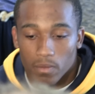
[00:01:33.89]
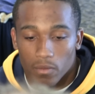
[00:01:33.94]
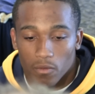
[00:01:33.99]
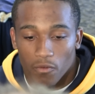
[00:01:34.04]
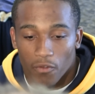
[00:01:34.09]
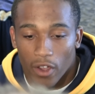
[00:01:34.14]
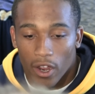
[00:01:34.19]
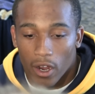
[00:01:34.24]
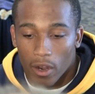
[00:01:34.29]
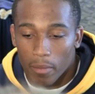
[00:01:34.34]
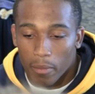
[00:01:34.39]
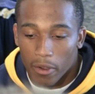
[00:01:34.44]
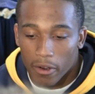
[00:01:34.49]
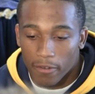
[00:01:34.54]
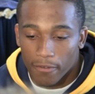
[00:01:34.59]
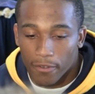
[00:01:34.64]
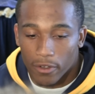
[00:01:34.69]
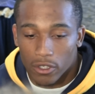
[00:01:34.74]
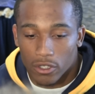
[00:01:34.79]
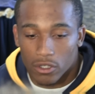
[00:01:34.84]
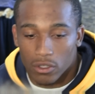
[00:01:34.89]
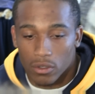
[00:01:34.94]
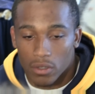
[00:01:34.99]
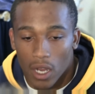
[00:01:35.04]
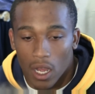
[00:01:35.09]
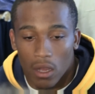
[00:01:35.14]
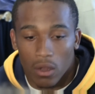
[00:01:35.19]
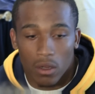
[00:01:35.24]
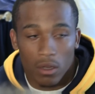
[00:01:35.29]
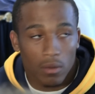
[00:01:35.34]
Very beneficial.
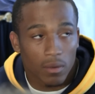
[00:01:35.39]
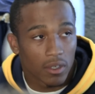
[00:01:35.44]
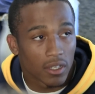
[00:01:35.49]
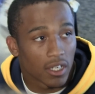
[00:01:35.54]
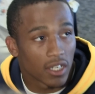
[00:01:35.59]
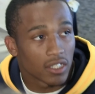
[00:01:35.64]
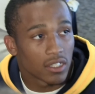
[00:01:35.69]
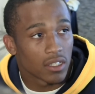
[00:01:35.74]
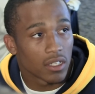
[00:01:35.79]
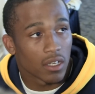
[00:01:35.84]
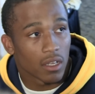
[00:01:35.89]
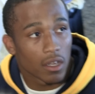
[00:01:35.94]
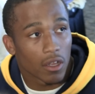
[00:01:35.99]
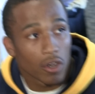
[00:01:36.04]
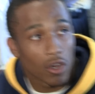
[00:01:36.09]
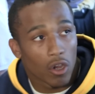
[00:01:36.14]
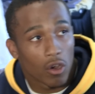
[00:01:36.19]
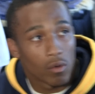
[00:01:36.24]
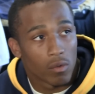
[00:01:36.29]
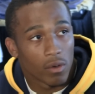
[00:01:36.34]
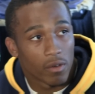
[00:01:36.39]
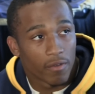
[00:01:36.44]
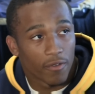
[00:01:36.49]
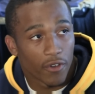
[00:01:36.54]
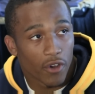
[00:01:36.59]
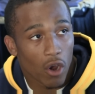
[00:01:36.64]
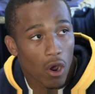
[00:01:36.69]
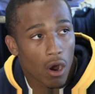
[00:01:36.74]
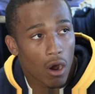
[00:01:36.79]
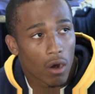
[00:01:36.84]
Not only with Dustin, you know, with
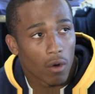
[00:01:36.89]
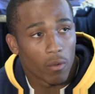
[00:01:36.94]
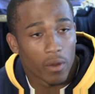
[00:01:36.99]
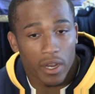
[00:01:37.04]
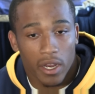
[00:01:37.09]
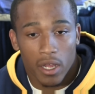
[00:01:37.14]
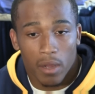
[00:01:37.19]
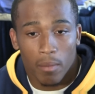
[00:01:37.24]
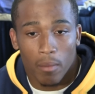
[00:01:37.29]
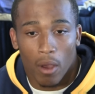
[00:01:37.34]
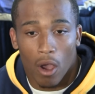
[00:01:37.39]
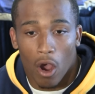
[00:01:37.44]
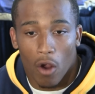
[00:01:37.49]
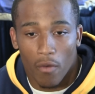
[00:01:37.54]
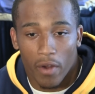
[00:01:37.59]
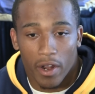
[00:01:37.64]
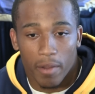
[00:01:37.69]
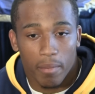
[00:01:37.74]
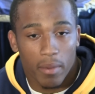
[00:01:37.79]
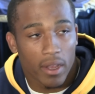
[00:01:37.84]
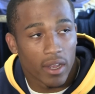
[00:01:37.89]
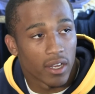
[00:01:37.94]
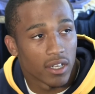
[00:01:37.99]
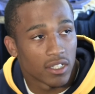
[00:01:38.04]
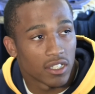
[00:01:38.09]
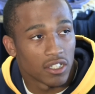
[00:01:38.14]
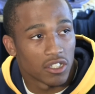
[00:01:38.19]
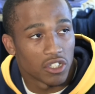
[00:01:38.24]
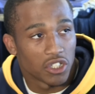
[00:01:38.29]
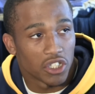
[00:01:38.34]
Bernard, with him already being here
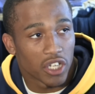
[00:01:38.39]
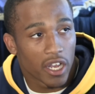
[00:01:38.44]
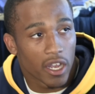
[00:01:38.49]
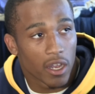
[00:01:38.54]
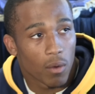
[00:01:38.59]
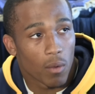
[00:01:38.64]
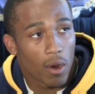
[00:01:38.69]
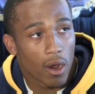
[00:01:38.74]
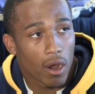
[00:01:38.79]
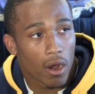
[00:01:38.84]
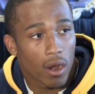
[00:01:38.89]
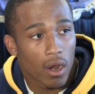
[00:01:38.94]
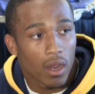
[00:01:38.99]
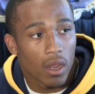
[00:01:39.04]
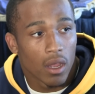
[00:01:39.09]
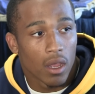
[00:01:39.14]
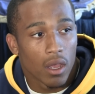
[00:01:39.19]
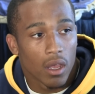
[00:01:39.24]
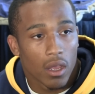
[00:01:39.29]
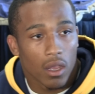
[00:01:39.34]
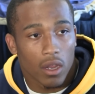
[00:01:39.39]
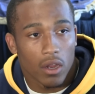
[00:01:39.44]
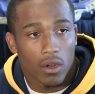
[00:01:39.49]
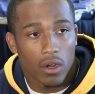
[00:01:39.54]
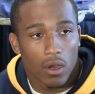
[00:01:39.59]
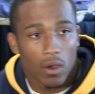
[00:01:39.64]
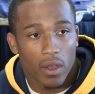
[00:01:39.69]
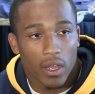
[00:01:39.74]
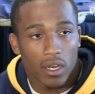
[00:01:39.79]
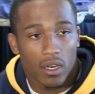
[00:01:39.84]
since January, you
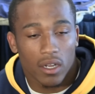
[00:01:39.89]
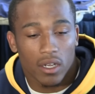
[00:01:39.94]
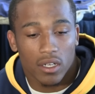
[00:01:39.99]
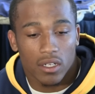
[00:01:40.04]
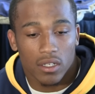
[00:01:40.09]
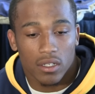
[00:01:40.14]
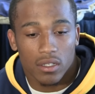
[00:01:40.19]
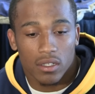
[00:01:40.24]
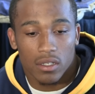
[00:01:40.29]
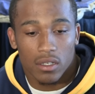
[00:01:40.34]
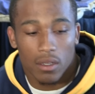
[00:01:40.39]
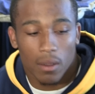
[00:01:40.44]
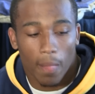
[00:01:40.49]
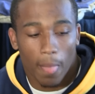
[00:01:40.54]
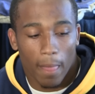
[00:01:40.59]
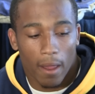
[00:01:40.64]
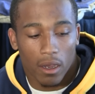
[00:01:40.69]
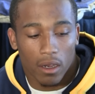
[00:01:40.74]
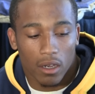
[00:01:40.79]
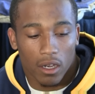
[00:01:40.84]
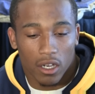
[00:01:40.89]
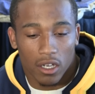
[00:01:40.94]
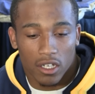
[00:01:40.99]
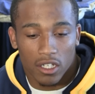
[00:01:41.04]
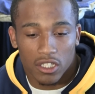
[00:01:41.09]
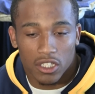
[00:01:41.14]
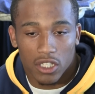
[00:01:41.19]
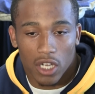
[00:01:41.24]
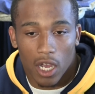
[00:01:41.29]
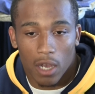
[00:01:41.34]
know, he does a
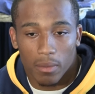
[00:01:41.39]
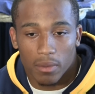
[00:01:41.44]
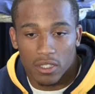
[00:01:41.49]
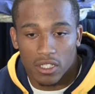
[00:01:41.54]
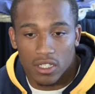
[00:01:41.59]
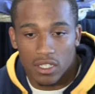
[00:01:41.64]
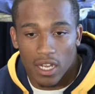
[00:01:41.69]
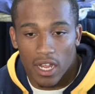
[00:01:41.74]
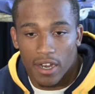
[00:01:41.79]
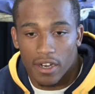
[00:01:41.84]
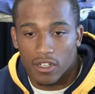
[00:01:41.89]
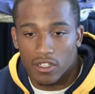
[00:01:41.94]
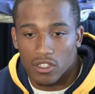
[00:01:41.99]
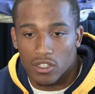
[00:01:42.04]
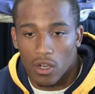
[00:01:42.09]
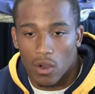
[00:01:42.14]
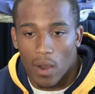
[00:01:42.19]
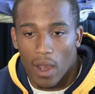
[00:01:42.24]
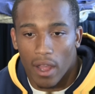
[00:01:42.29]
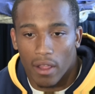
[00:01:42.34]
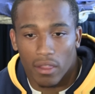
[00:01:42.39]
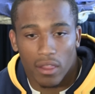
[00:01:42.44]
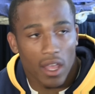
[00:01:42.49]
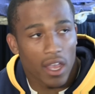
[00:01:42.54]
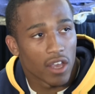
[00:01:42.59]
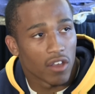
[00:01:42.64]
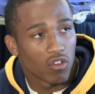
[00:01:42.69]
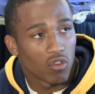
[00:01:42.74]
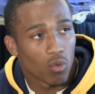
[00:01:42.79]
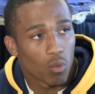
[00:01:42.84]
good job of just letting us know how
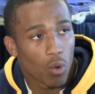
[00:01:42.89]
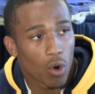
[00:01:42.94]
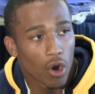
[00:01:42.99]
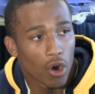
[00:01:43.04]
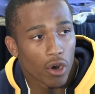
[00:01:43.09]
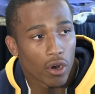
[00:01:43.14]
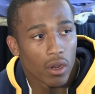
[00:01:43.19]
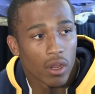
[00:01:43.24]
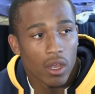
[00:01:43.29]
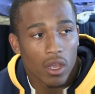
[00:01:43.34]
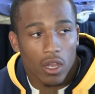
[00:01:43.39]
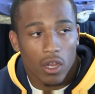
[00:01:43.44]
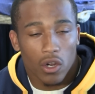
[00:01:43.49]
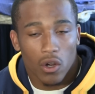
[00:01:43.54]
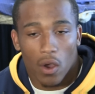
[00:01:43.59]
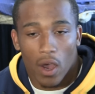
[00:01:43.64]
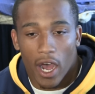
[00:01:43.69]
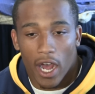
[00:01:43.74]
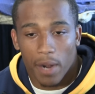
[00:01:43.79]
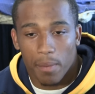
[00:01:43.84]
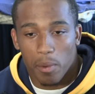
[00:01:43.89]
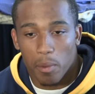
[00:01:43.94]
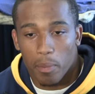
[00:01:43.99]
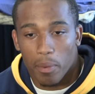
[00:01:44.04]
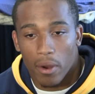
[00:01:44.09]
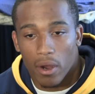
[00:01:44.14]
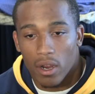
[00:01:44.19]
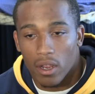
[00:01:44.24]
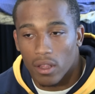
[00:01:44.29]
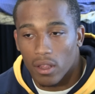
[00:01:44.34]
things work, you know, how to
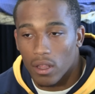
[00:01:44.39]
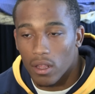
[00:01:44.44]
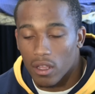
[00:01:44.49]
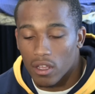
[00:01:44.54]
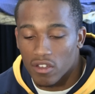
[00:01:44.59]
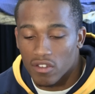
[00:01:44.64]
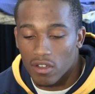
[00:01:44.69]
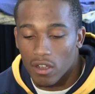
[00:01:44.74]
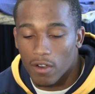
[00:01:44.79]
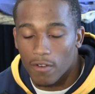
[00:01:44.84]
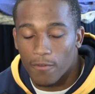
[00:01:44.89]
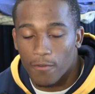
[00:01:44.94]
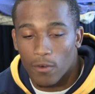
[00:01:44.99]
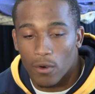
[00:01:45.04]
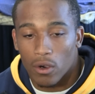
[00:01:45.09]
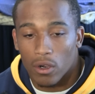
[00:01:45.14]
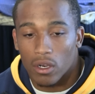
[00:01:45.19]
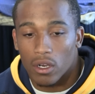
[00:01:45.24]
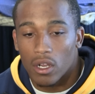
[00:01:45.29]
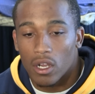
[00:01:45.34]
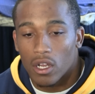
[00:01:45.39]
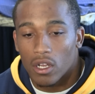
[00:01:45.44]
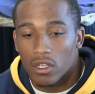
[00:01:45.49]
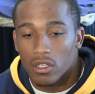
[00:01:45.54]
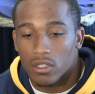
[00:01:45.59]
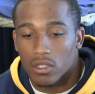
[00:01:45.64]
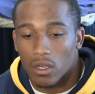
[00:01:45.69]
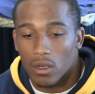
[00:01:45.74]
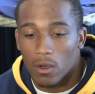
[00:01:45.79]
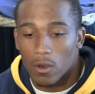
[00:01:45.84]
prepare yourself for it.
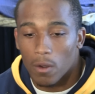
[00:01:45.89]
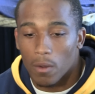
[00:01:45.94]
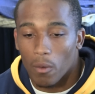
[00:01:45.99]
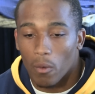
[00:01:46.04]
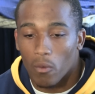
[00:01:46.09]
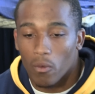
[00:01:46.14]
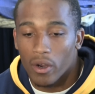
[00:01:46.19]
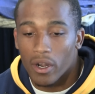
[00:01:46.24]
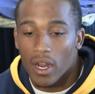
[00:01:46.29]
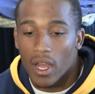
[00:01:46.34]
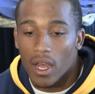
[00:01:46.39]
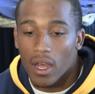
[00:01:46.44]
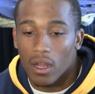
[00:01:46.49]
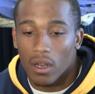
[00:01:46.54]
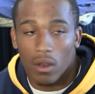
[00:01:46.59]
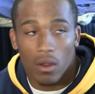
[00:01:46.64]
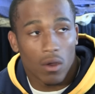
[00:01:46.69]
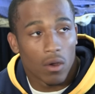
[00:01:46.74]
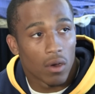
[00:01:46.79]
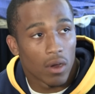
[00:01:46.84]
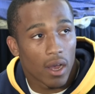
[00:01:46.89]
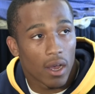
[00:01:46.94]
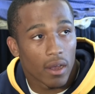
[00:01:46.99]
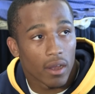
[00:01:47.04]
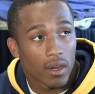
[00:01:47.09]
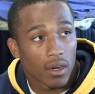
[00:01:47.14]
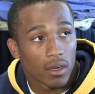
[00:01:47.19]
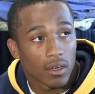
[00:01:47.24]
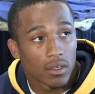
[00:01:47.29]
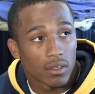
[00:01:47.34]
So we're not alone out
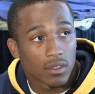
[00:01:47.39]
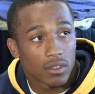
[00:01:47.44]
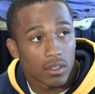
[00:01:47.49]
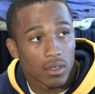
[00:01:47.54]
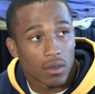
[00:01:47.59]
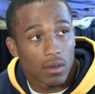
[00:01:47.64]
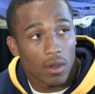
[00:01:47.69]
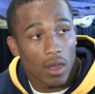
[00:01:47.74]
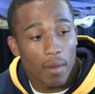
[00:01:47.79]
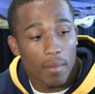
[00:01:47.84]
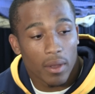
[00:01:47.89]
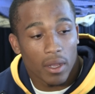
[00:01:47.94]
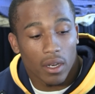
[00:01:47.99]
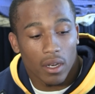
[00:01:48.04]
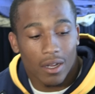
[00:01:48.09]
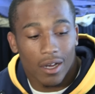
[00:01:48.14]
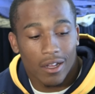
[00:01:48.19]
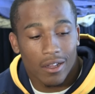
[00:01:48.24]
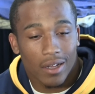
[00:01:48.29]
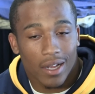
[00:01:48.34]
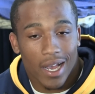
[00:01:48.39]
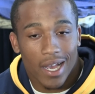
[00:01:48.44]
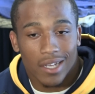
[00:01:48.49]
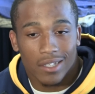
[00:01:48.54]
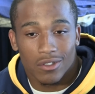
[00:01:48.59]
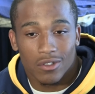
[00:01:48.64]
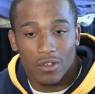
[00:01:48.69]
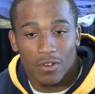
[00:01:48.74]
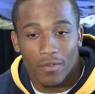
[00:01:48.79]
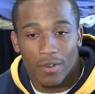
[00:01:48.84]
here. So, I mean, the other
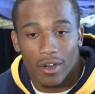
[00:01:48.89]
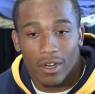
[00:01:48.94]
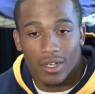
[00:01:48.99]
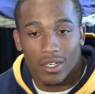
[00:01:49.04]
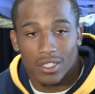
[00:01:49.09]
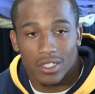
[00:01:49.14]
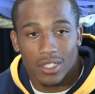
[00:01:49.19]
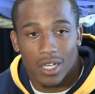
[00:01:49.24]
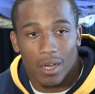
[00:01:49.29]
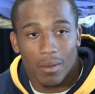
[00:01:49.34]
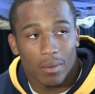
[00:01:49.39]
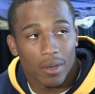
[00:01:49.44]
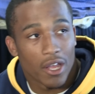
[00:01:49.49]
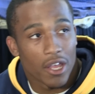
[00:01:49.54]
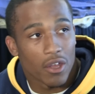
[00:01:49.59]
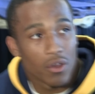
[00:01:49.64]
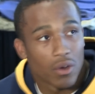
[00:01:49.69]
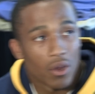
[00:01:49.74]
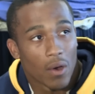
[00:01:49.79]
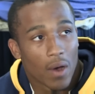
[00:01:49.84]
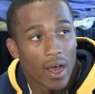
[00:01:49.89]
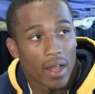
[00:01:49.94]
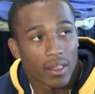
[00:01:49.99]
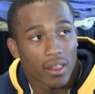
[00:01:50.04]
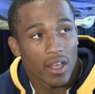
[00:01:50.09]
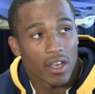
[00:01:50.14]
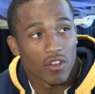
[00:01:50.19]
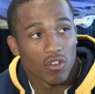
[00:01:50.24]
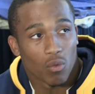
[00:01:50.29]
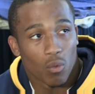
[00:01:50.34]
guys do a very good job letting you know how
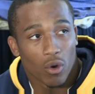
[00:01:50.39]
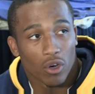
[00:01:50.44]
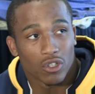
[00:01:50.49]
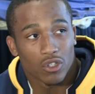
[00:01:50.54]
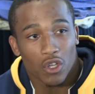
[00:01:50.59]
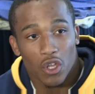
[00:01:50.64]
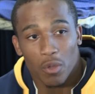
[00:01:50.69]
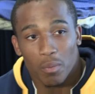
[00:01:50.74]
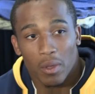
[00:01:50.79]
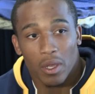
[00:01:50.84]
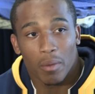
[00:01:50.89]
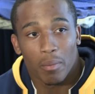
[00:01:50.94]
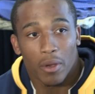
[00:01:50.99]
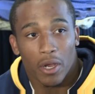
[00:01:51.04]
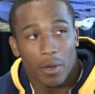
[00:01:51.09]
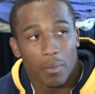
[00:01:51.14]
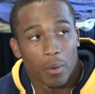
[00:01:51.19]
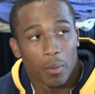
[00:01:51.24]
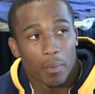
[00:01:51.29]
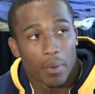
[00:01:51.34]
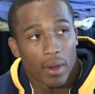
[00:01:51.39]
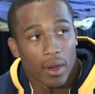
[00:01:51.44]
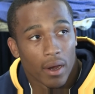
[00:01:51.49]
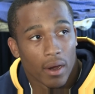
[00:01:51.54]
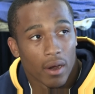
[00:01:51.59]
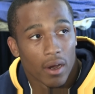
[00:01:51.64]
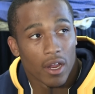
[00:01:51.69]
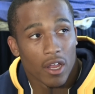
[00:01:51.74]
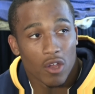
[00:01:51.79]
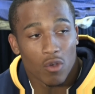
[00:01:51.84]
things work so you be better
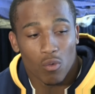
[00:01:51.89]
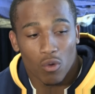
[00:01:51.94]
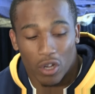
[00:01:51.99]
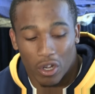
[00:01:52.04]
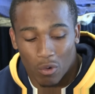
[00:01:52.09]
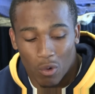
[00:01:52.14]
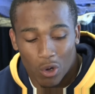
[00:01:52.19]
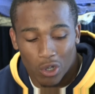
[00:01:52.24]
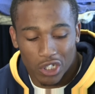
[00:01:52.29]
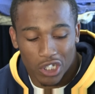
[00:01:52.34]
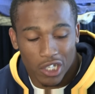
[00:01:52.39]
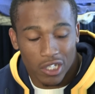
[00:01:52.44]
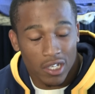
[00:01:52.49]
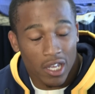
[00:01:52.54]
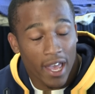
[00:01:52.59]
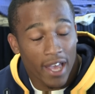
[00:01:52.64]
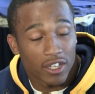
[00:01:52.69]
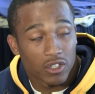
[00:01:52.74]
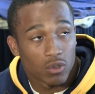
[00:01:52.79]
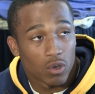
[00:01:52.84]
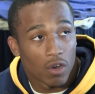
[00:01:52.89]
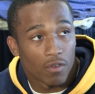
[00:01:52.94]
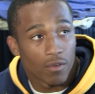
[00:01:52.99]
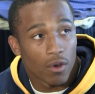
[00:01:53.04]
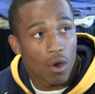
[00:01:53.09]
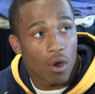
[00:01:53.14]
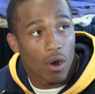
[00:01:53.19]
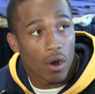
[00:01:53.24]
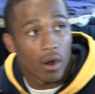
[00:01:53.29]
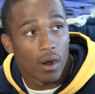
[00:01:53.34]
prepared and it won't catch you off
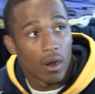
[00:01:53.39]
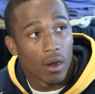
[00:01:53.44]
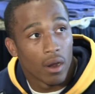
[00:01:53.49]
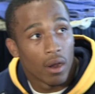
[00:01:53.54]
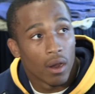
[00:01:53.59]
guard.